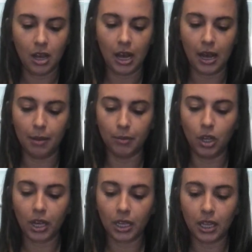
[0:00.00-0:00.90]

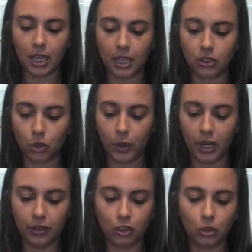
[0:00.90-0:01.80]
Look at this. Queen
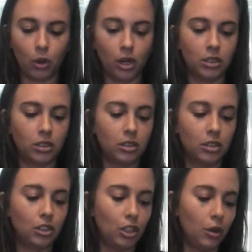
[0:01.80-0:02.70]
of Swords,
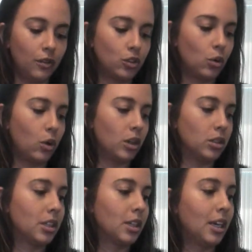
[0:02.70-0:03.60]
Two of
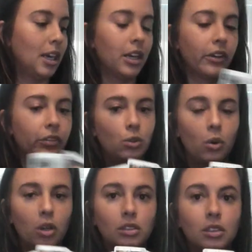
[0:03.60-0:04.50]
Swords, King of
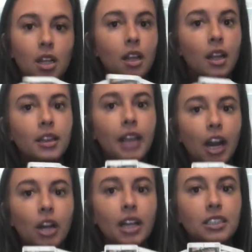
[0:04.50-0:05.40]
Swords.
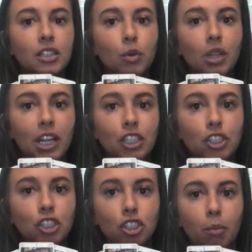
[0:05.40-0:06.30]
There is a
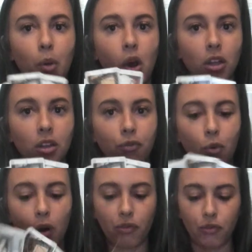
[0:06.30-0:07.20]
relationship on the
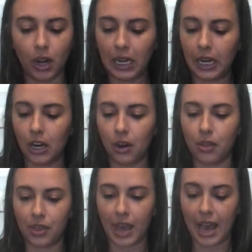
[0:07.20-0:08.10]
forefront
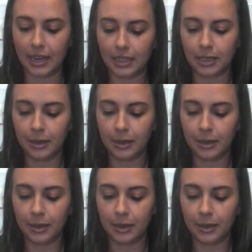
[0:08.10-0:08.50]
here that